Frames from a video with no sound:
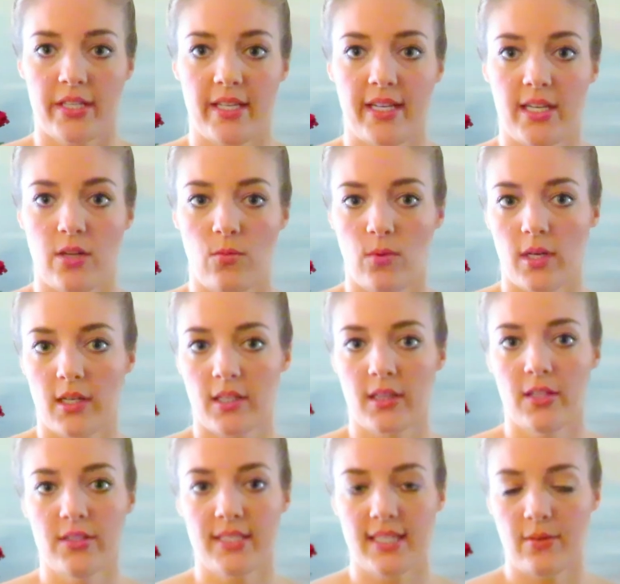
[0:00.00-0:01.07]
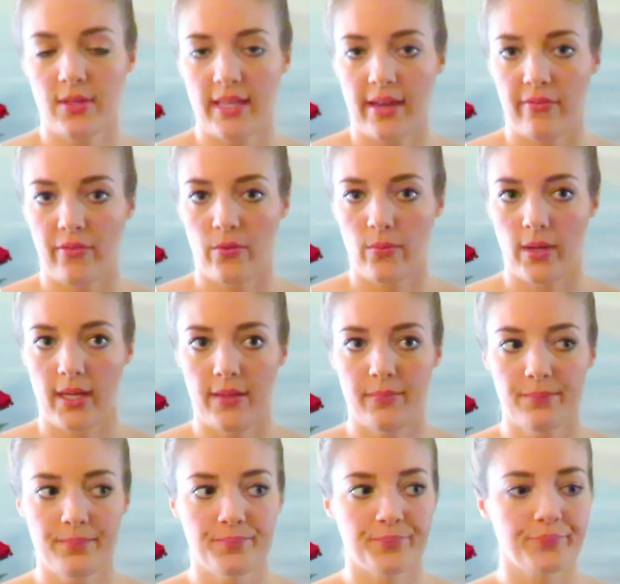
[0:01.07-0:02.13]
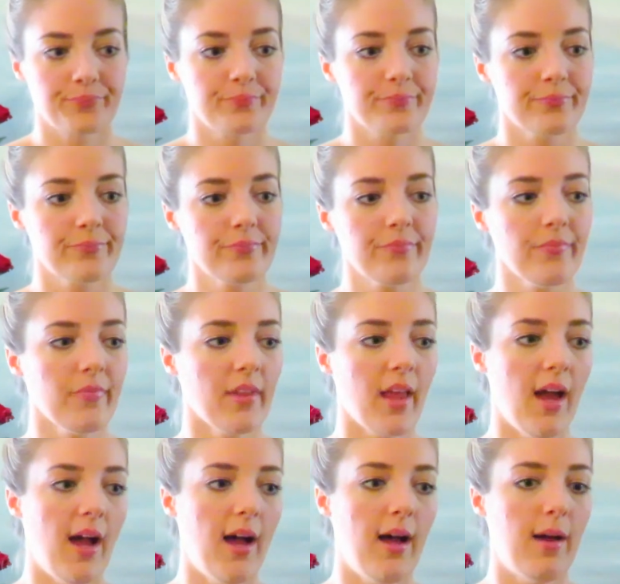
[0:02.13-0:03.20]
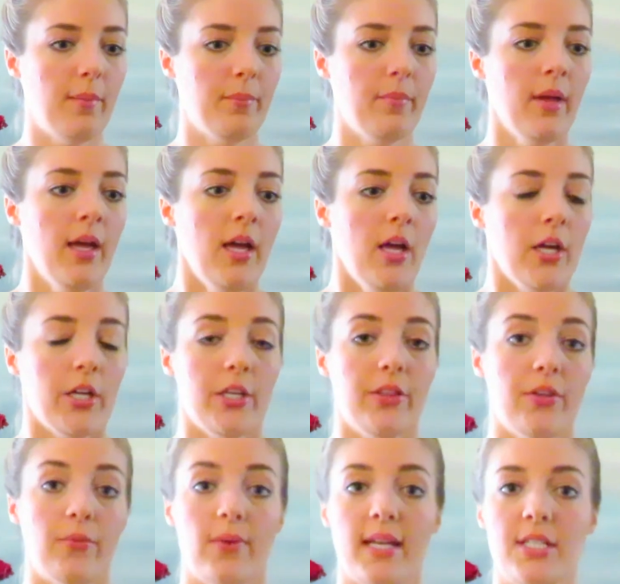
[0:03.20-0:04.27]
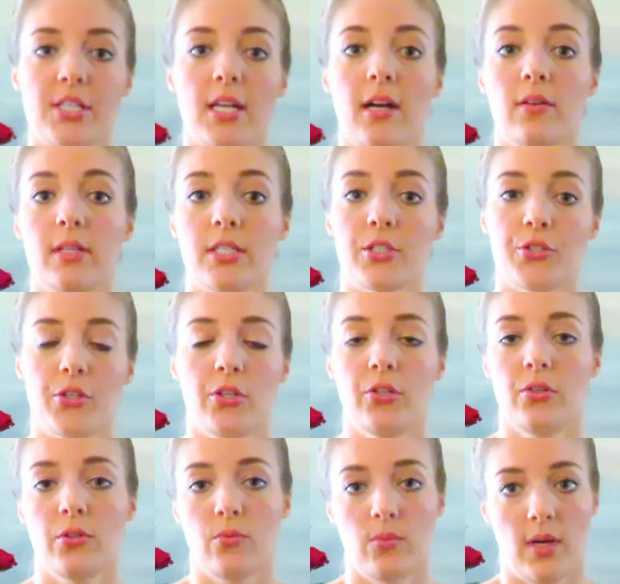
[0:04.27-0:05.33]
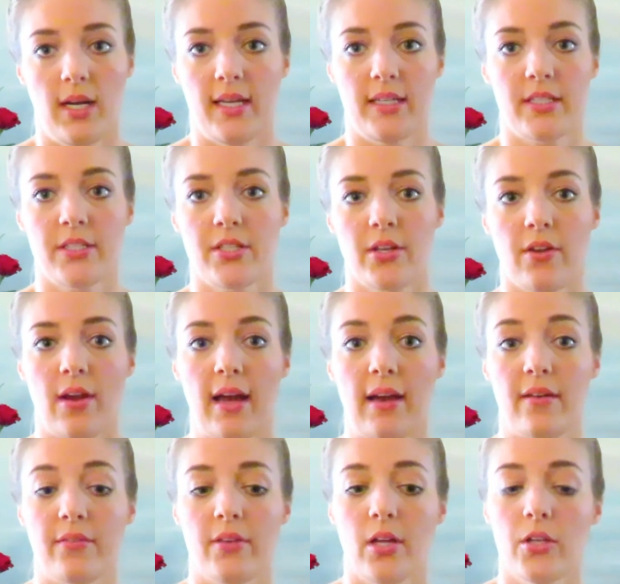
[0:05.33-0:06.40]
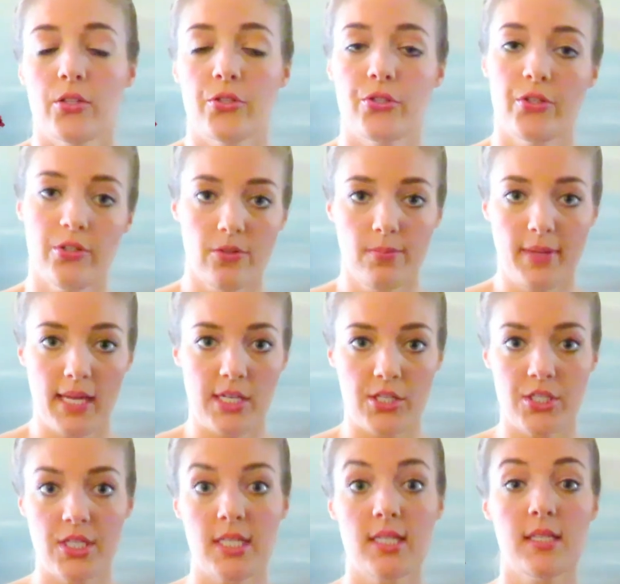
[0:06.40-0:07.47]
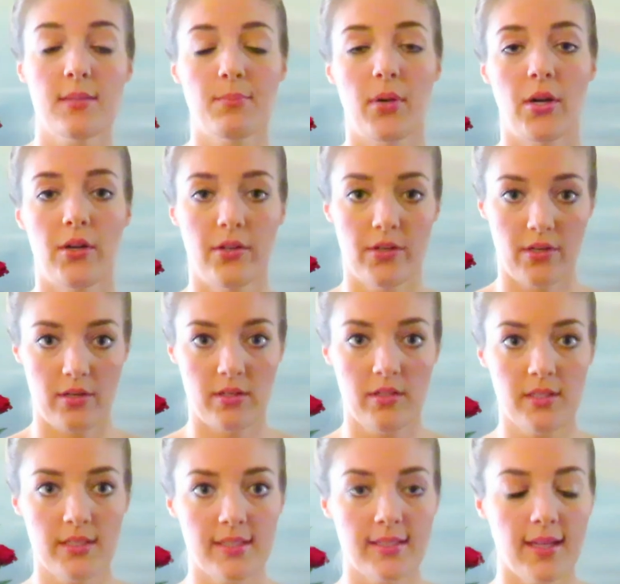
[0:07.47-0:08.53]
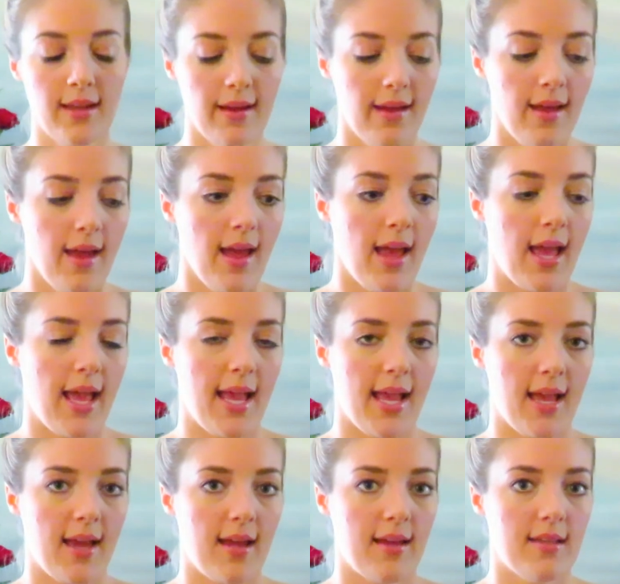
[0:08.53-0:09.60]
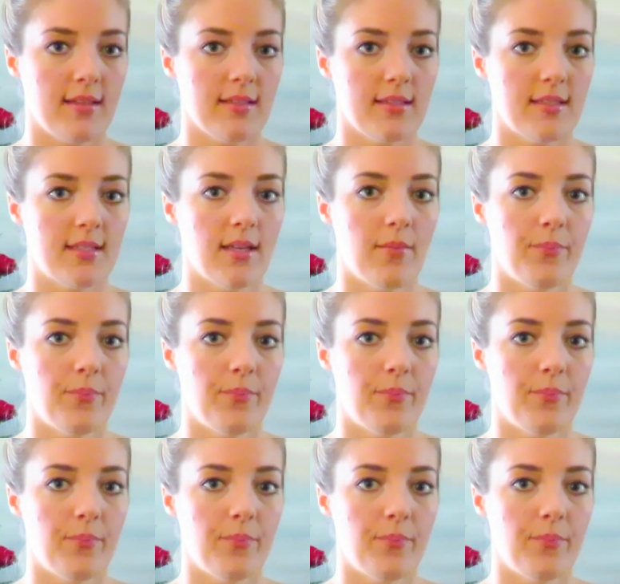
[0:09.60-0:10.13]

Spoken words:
are there. You work closely with everyone. The ratio is 2 to 1. So you have 2 patients per nurse, and